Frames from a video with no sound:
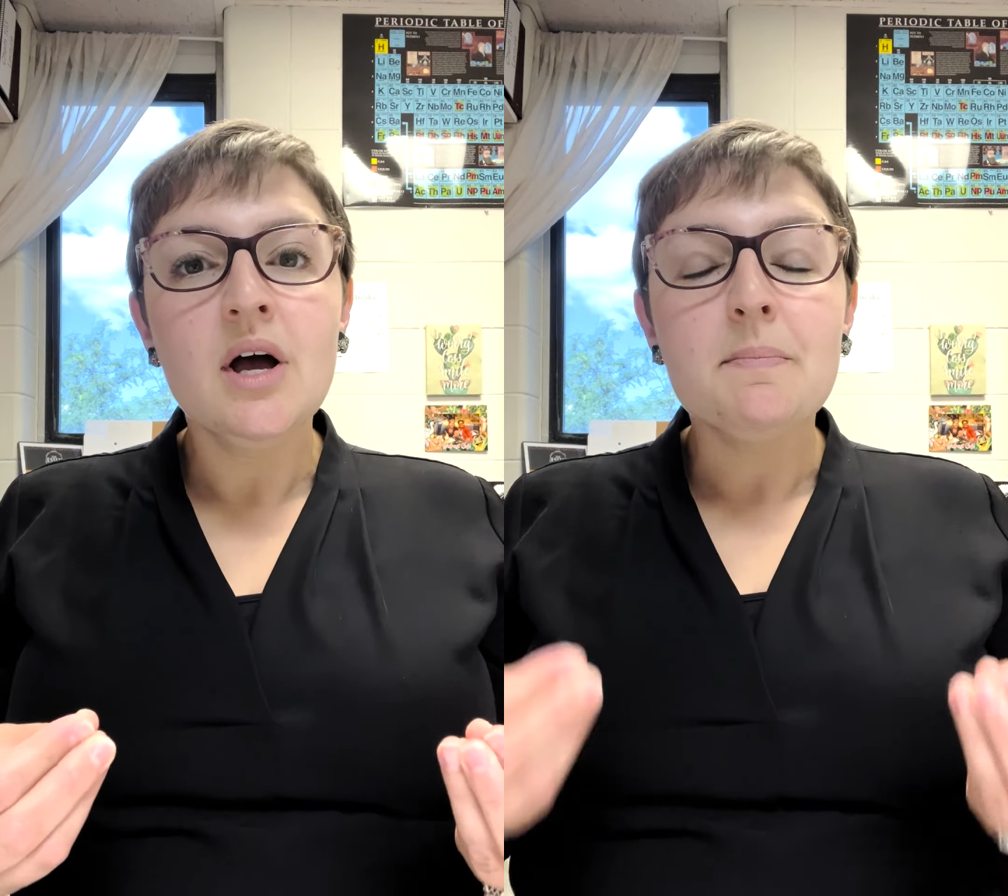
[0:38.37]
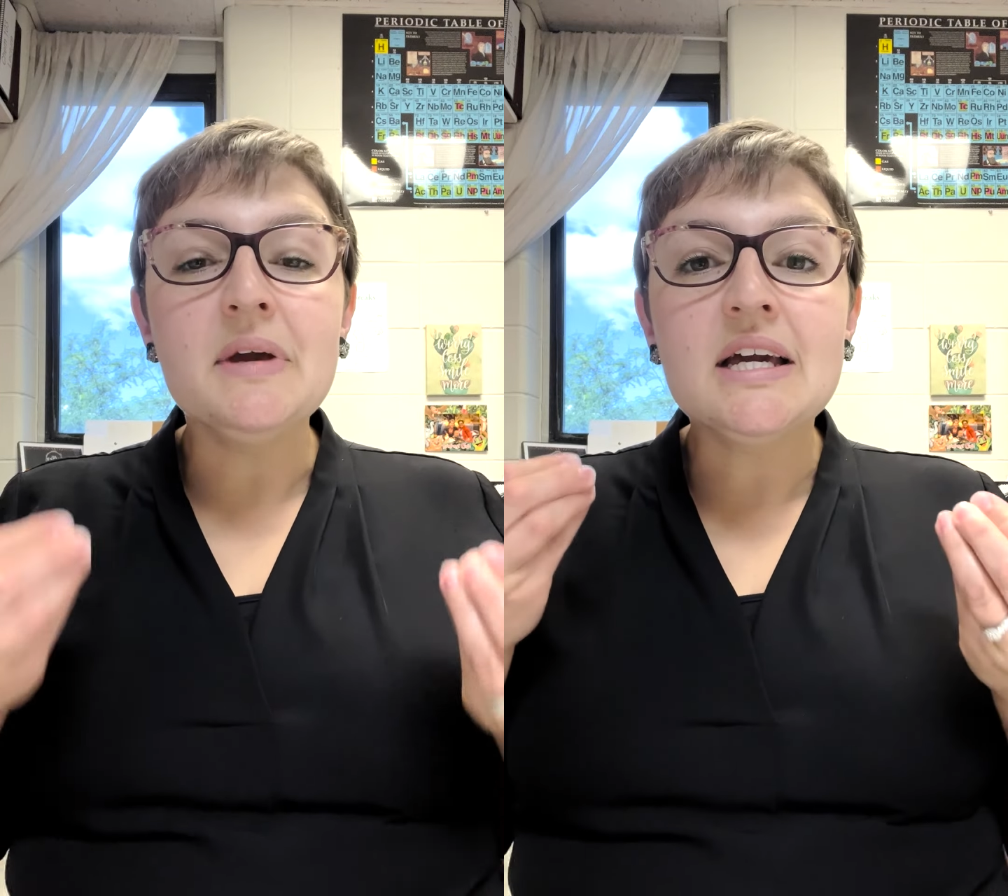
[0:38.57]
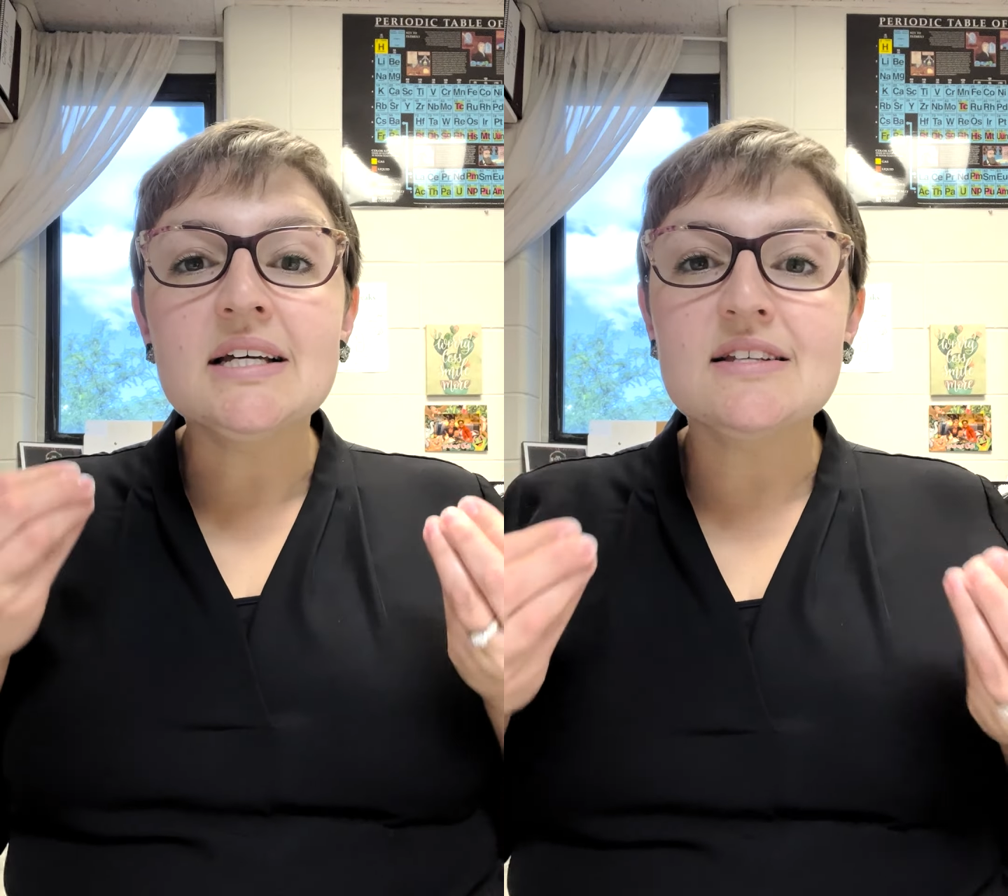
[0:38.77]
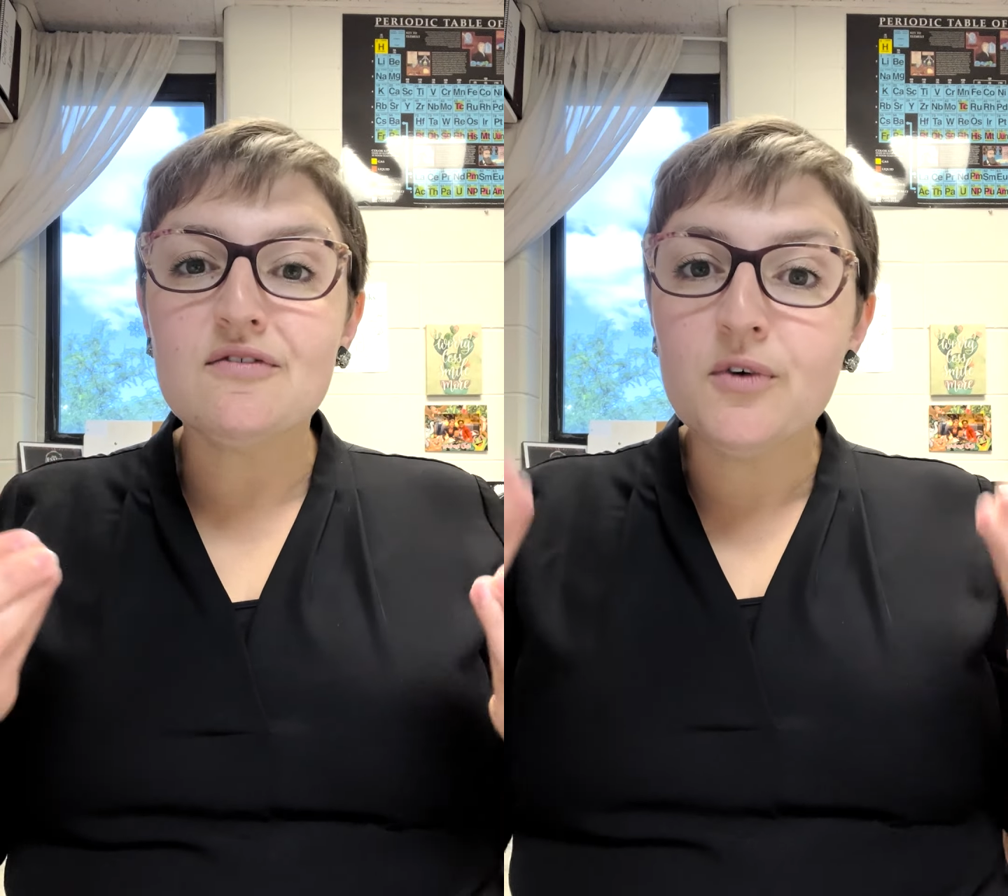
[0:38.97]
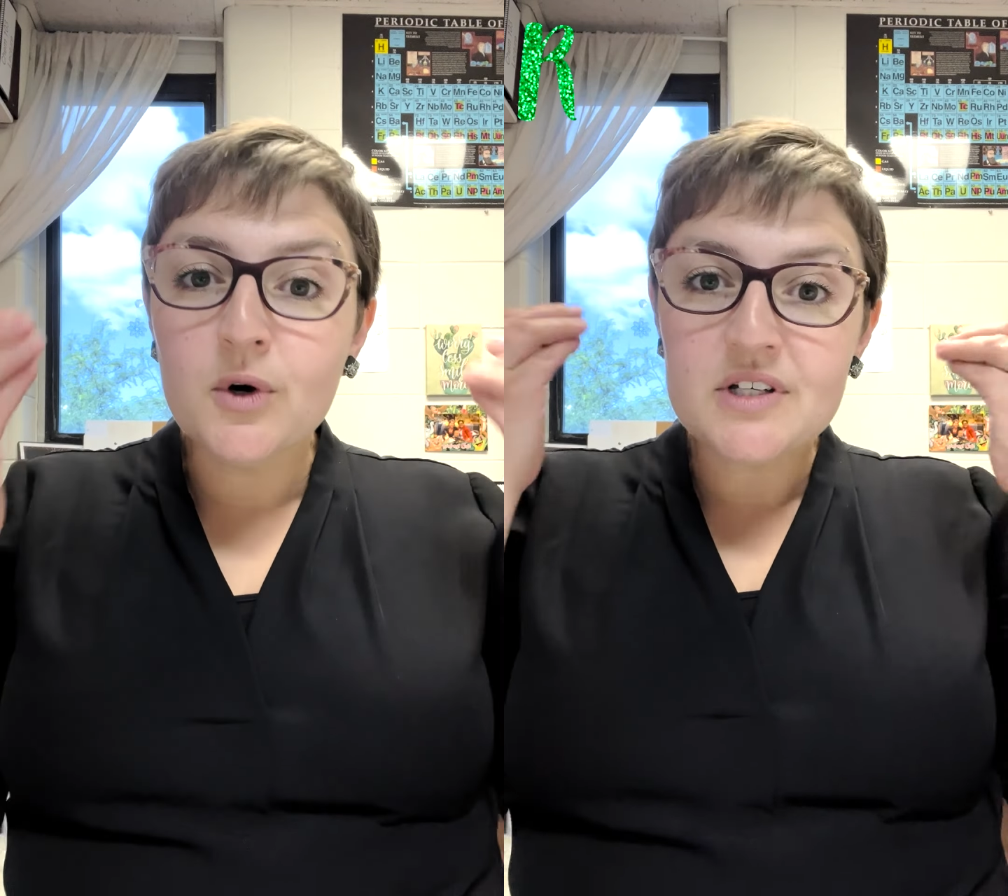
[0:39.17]
because it
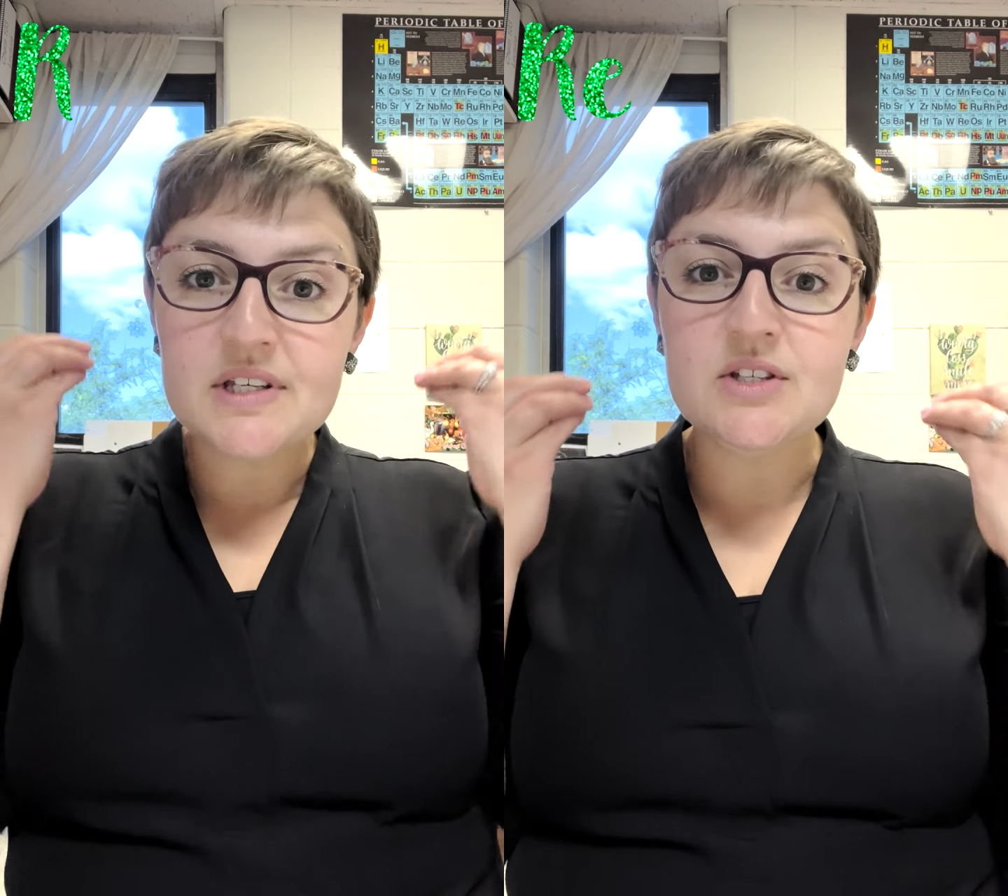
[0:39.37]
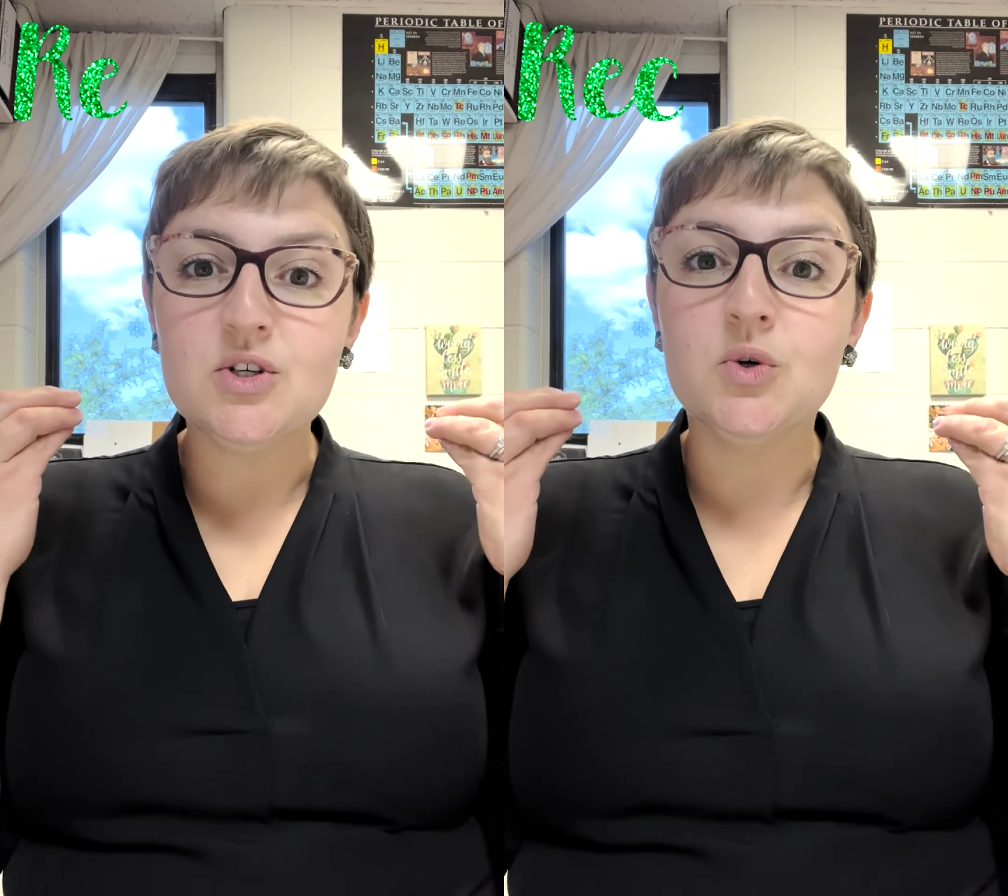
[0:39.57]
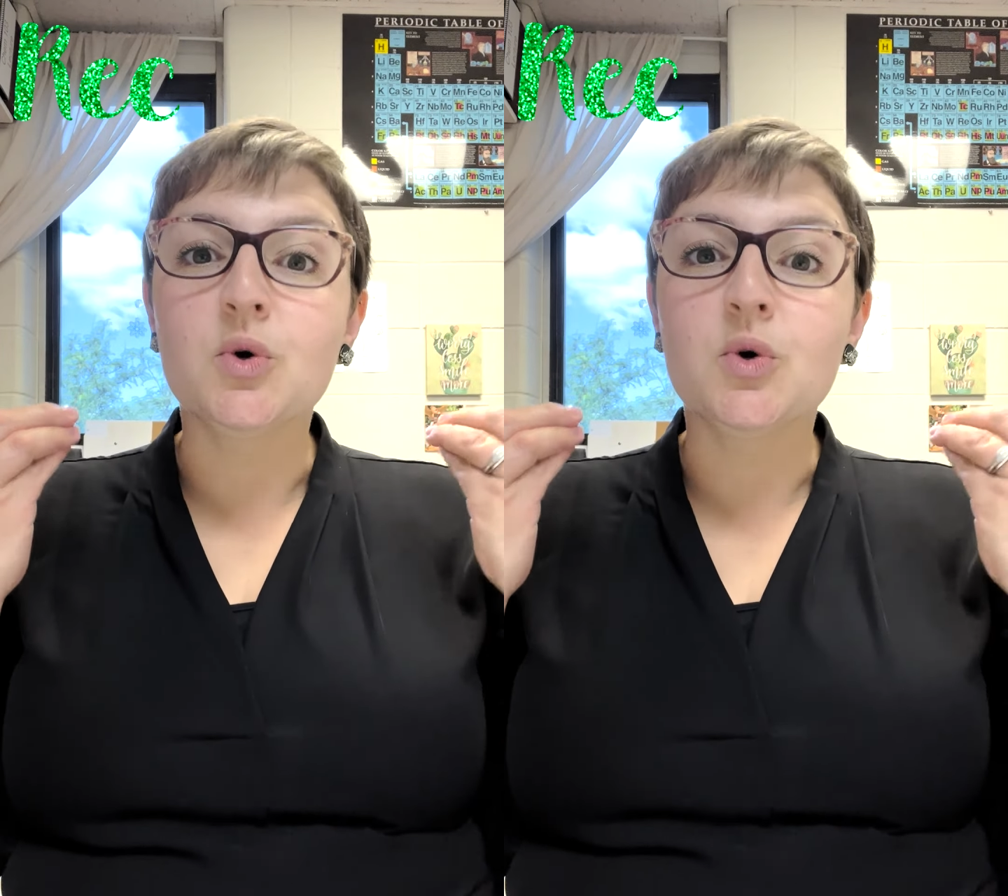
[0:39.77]
forces you to